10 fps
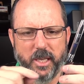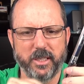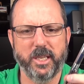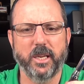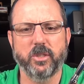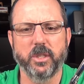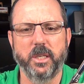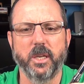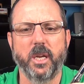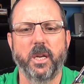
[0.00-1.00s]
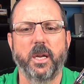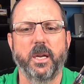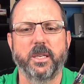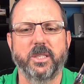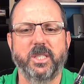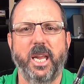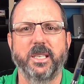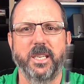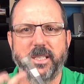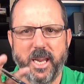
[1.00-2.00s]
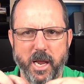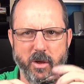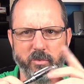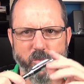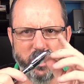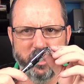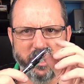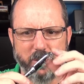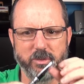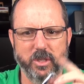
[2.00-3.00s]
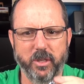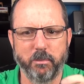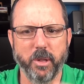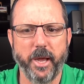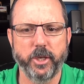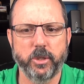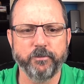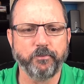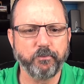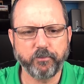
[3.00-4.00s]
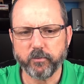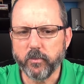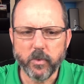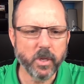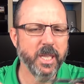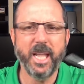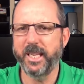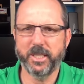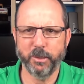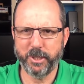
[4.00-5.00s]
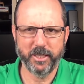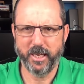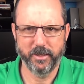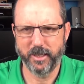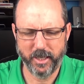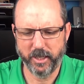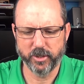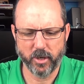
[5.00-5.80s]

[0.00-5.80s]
it's actually uh, sanded down, which leaves the blush. It's something that is